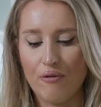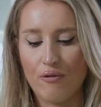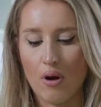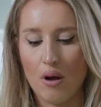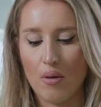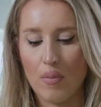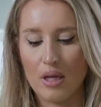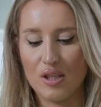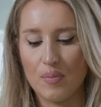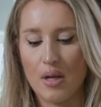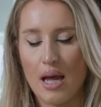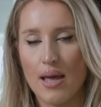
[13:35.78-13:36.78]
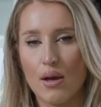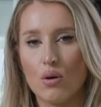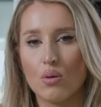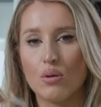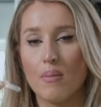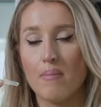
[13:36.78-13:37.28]
from a supplier
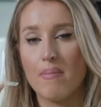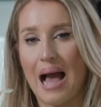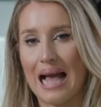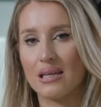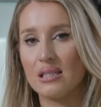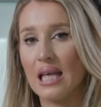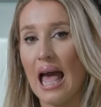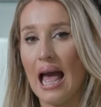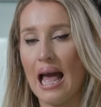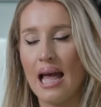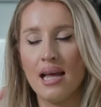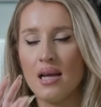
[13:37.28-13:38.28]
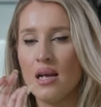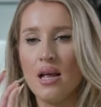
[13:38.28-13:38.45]
called Max Hair.